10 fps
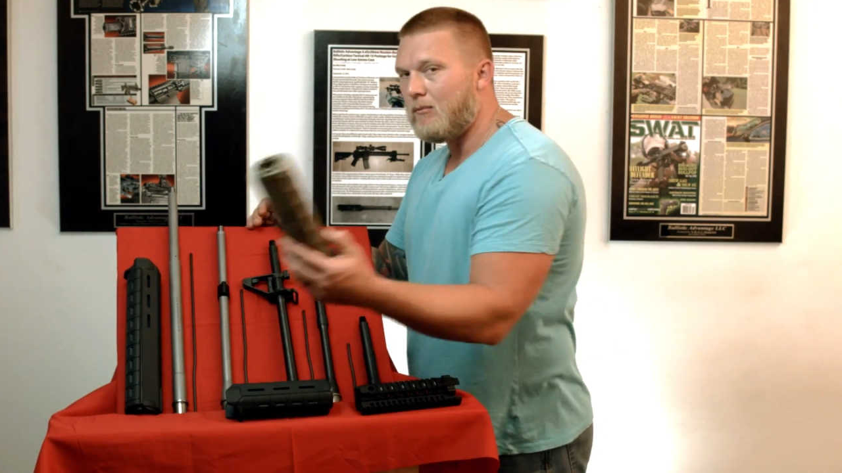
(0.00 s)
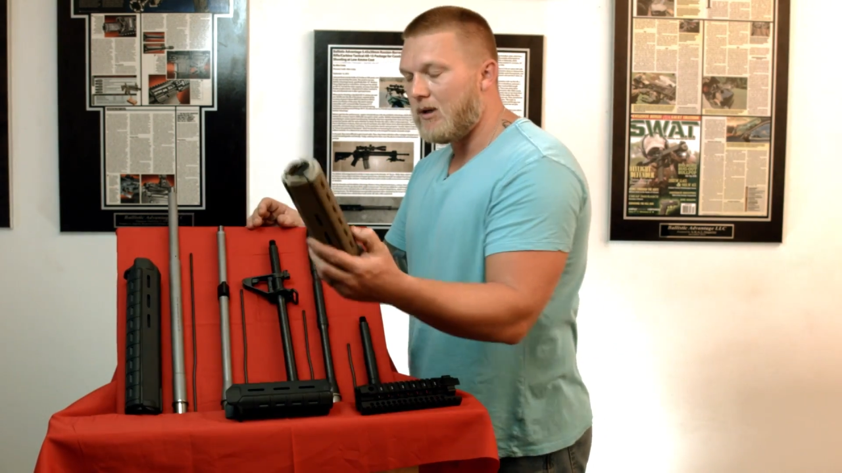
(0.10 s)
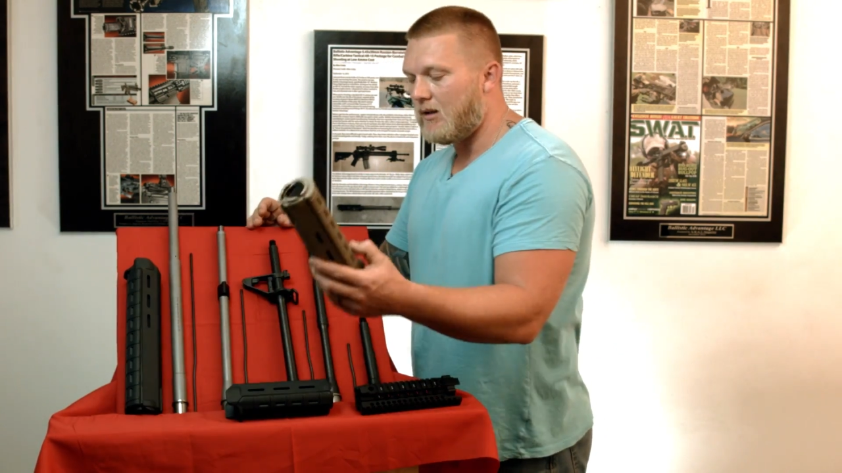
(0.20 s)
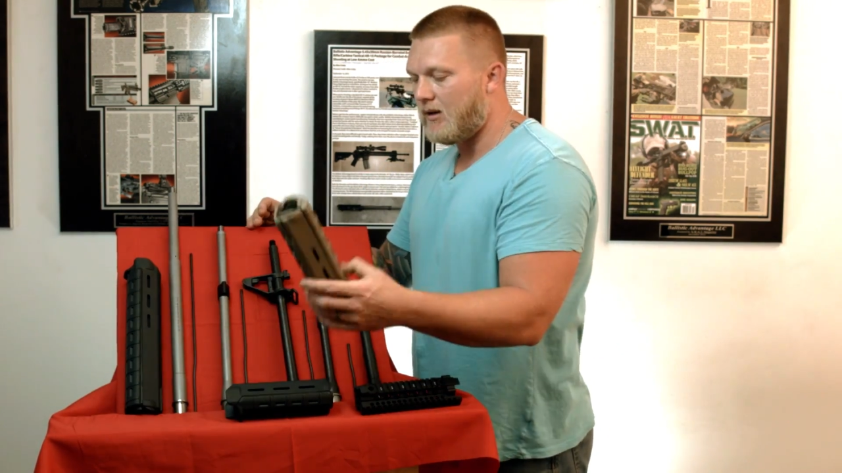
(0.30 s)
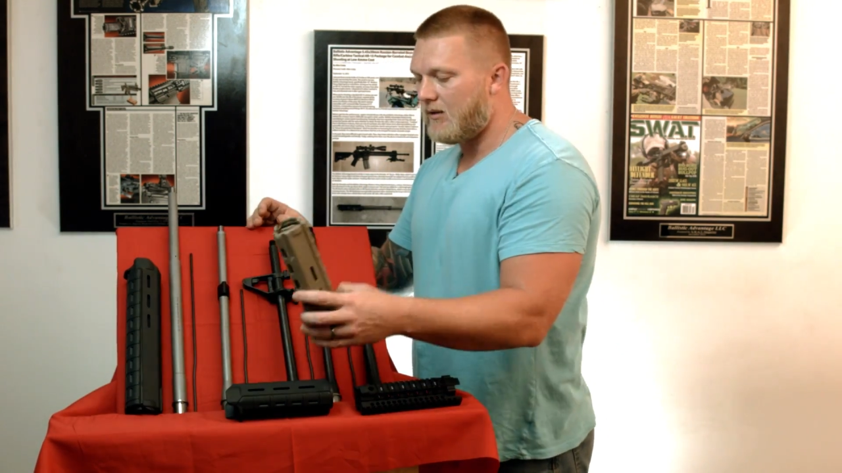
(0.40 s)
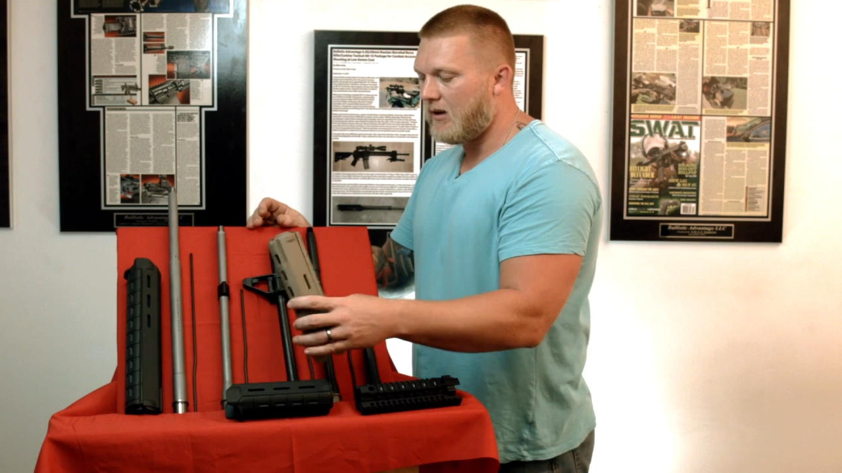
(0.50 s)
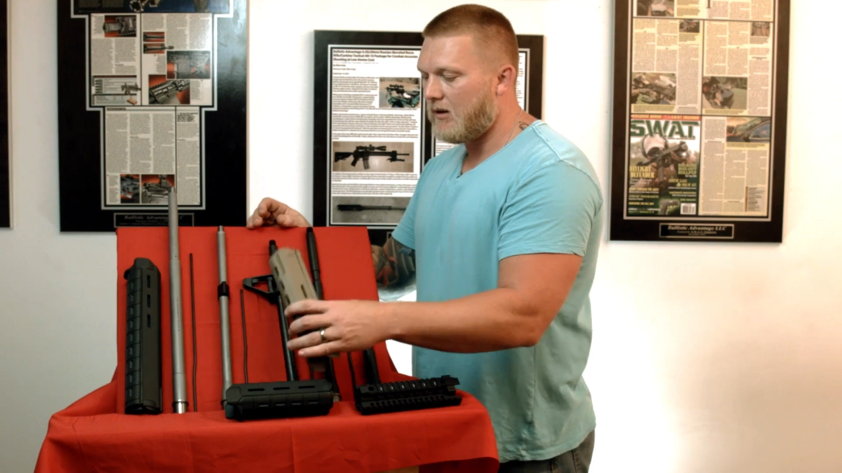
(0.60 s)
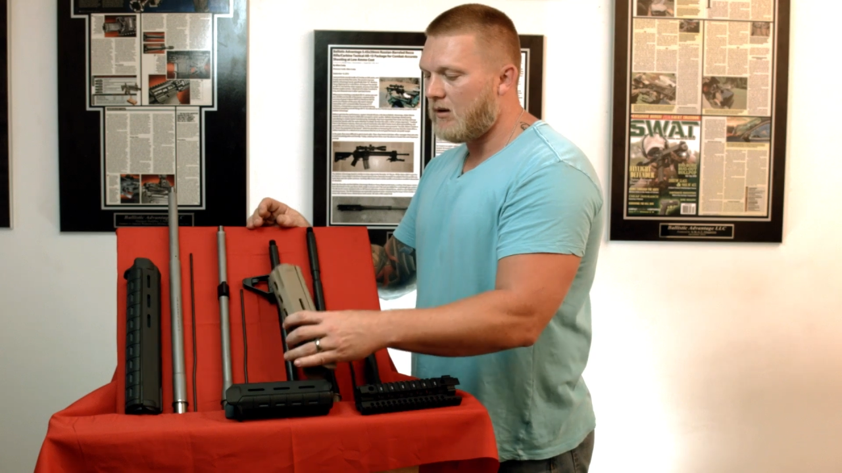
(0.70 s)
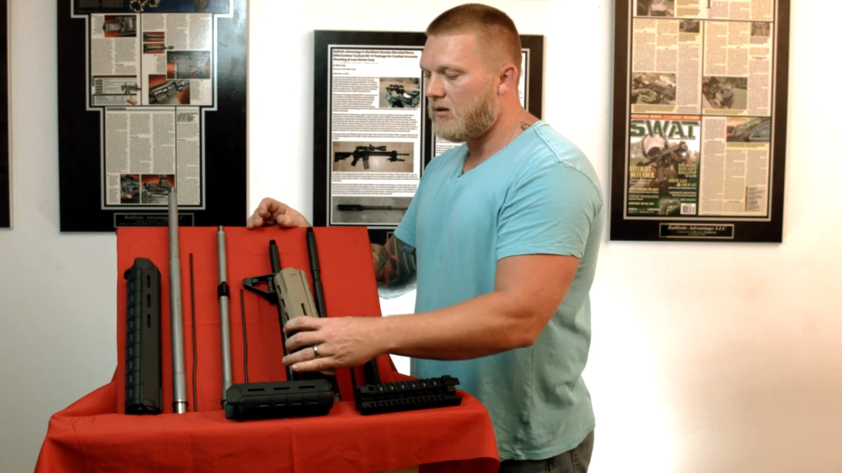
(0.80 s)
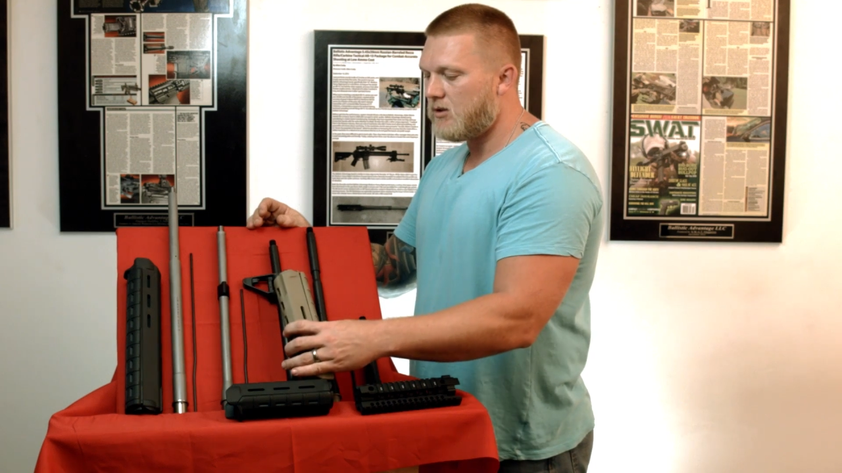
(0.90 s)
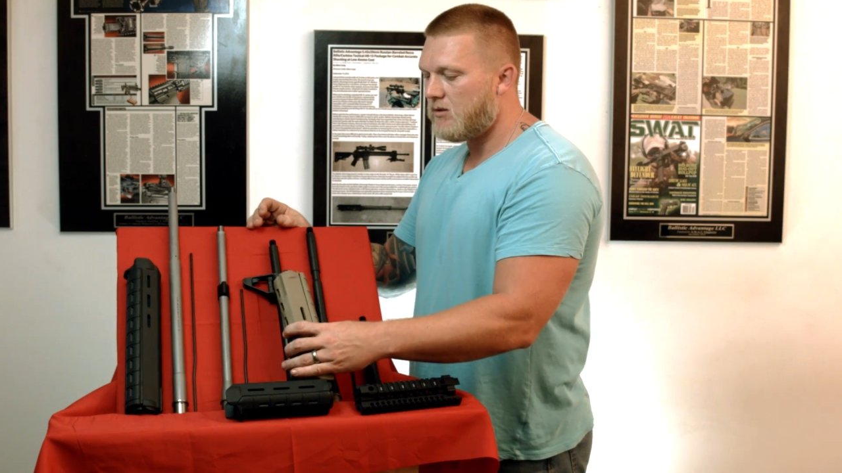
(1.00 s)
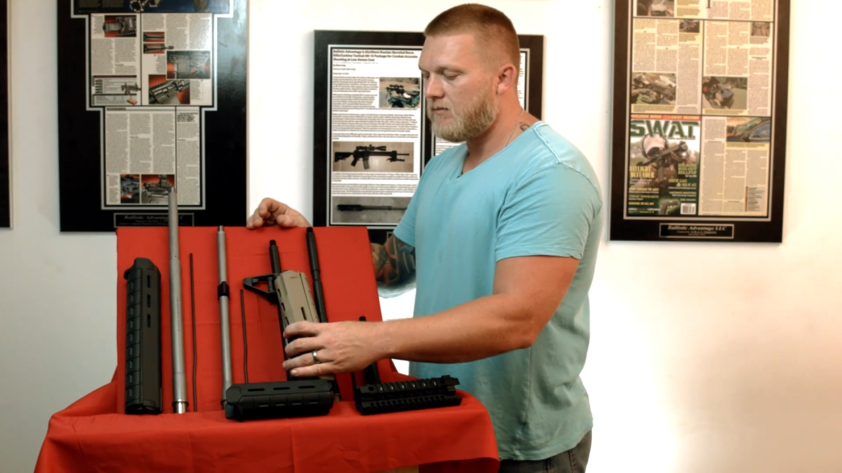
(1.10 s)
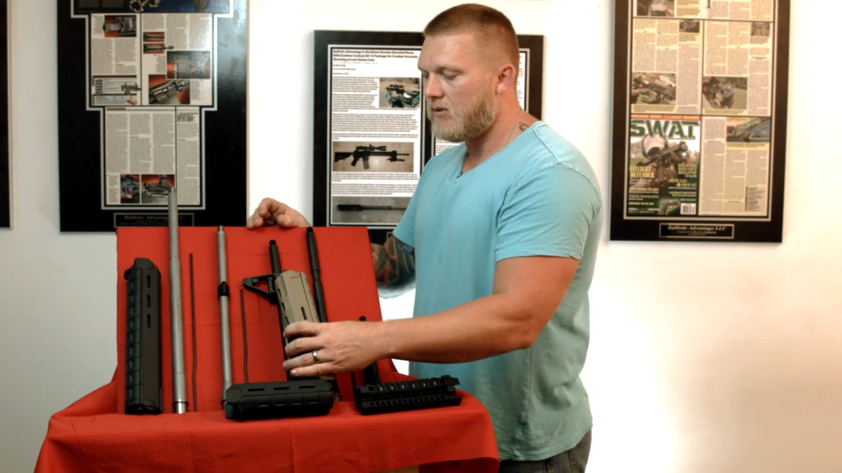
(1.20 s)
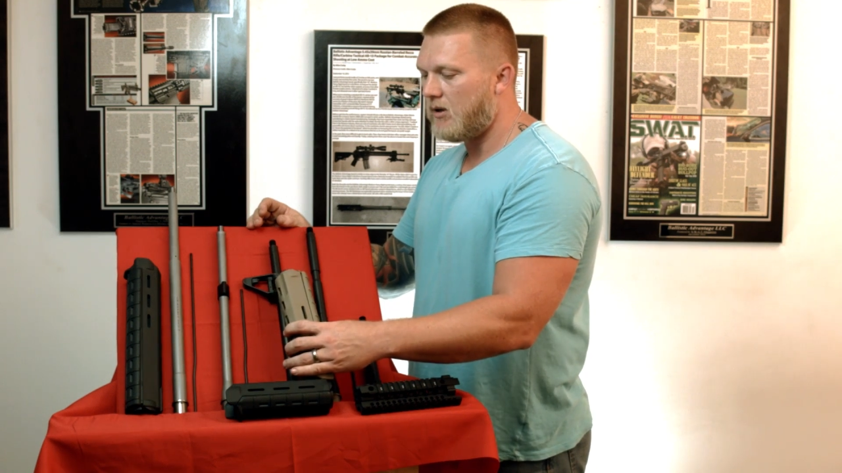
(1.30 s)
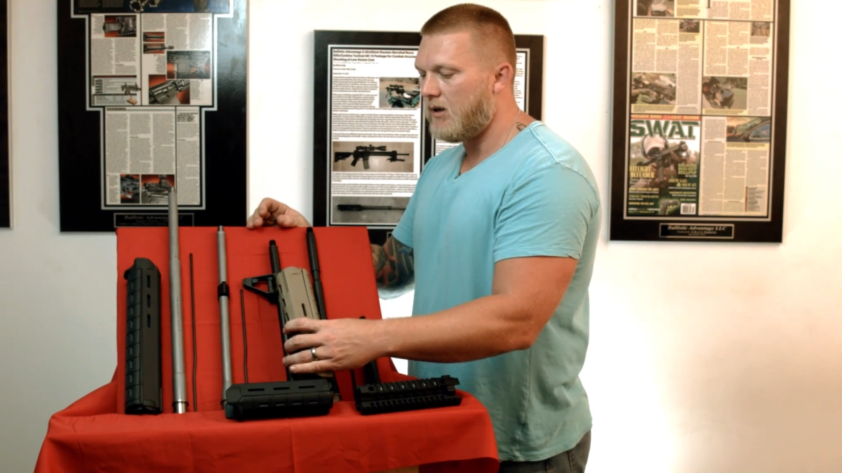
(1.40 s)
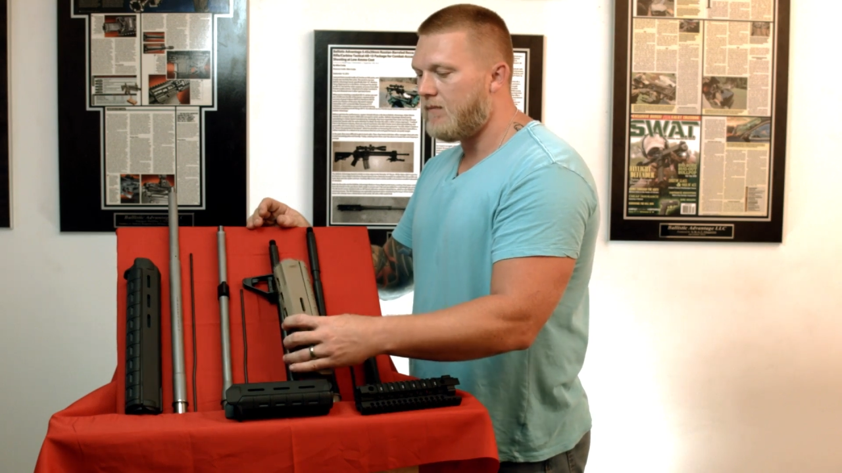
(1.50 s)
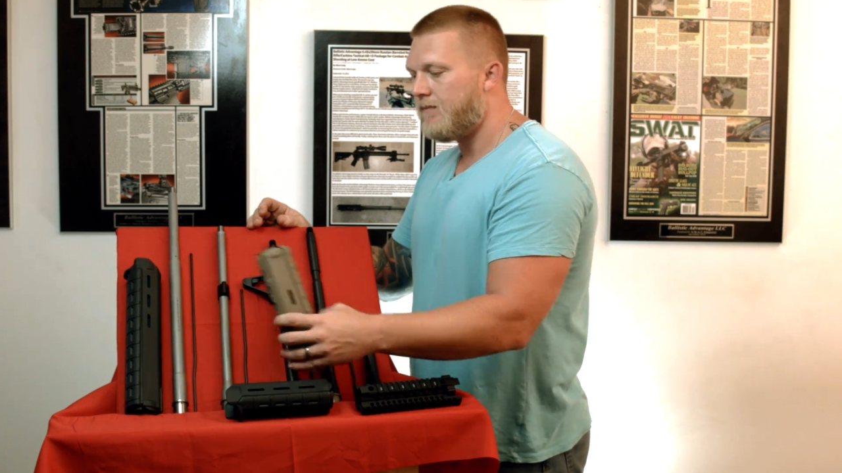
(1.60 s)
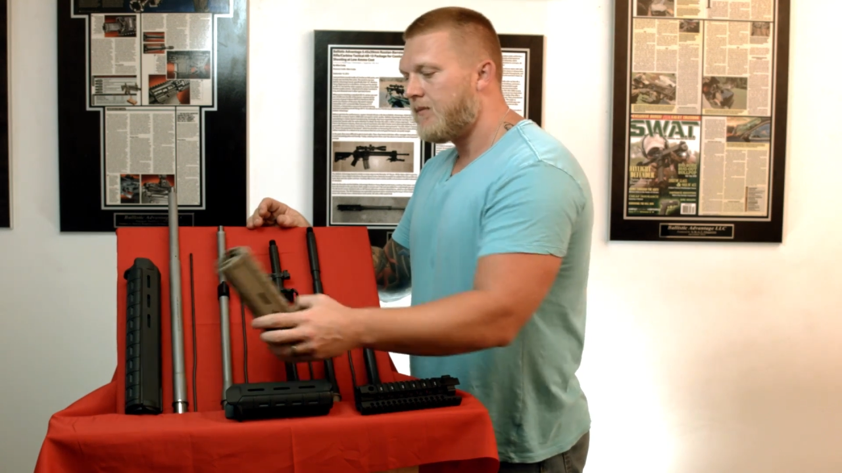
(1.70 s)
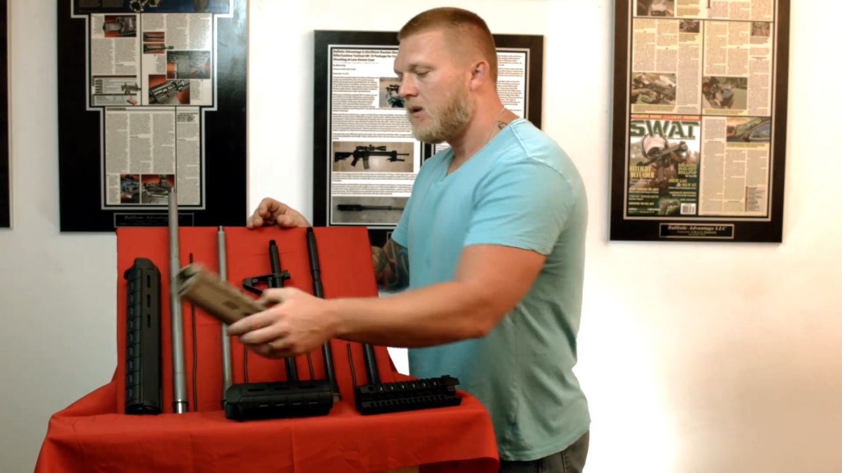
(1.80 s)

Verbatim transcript: mid-length handguards, okay?